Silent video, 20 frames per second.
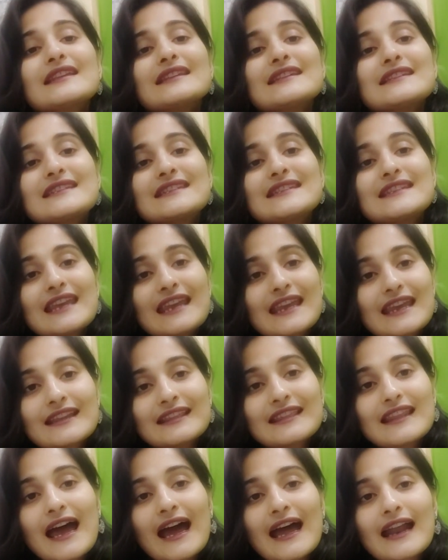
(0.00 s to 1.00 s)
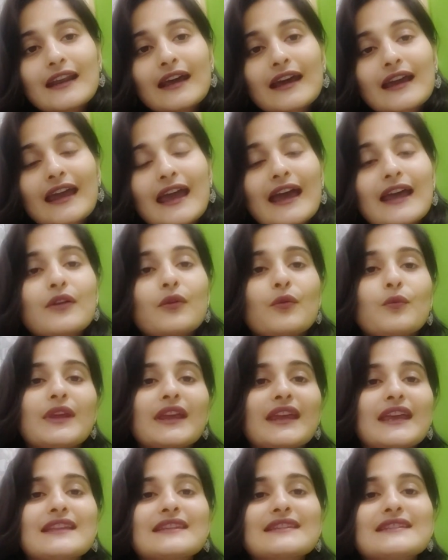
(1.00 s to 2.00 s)
seeing that again
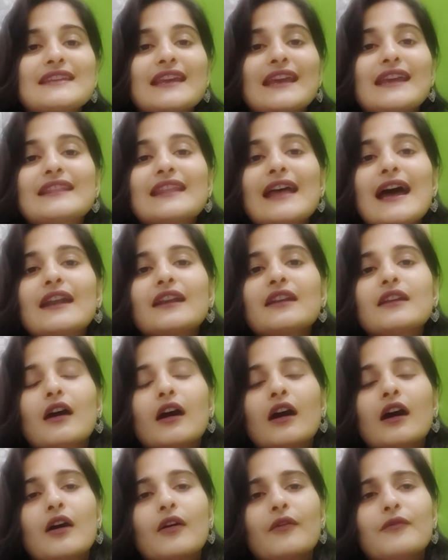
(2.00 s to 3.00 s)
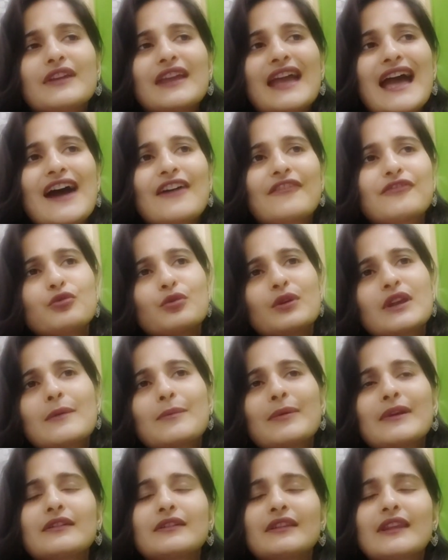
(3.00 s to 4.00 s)
we can say that uh, we have to
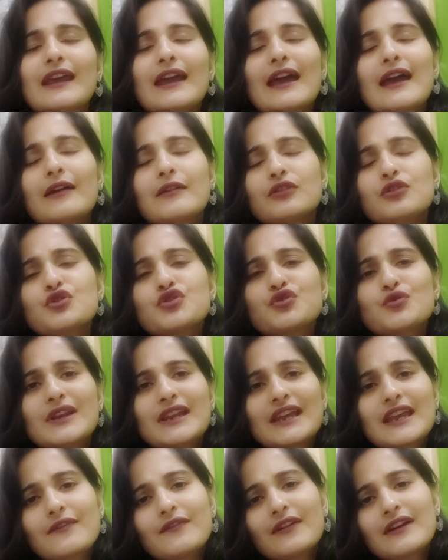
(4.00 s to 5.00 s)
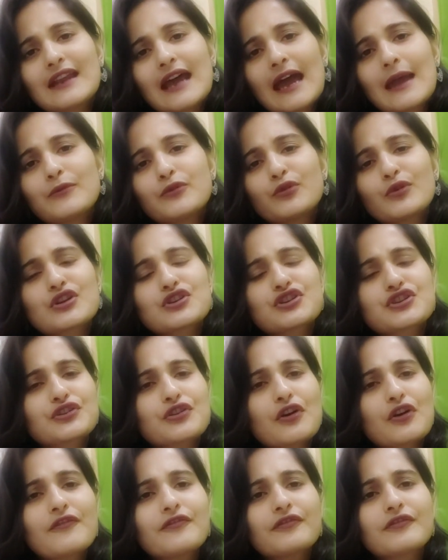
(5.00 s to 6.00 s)
keep it they usually give a time
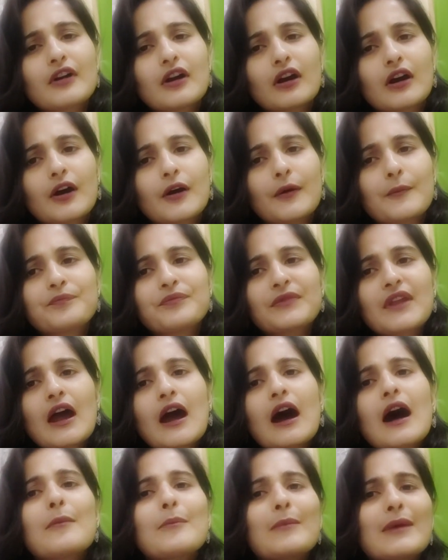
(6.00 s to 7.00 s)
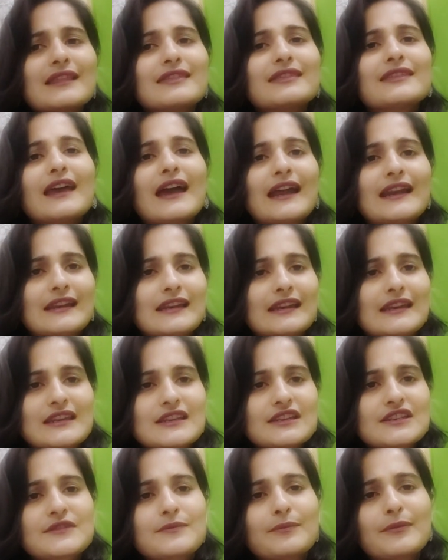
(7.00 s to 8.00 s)
duration of um, a month at
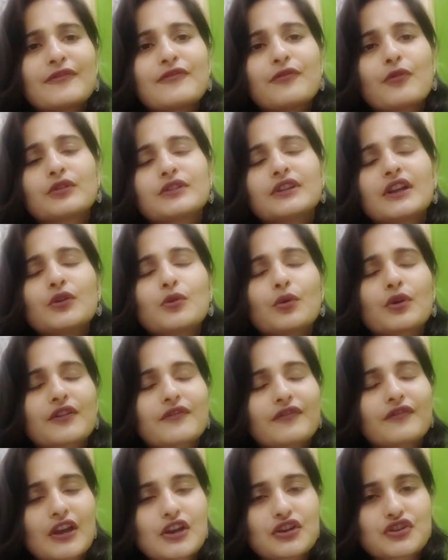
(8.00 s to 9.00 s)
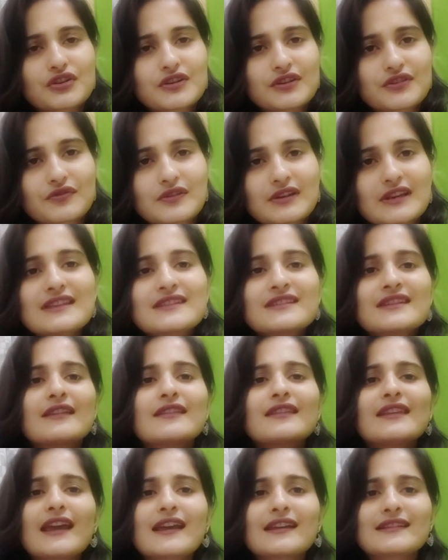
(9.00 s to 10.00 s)
least before the notification is released
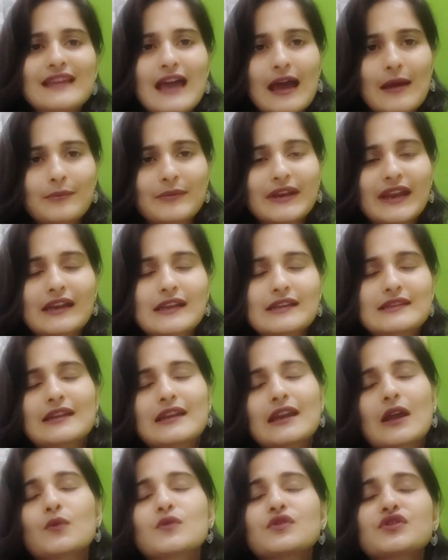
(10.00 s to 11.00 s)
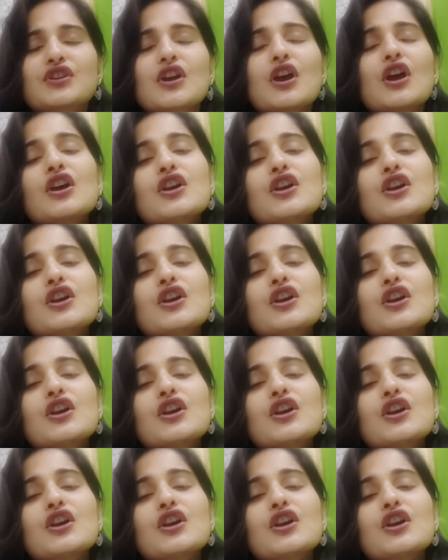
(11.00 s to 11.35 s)
and the exam date is announced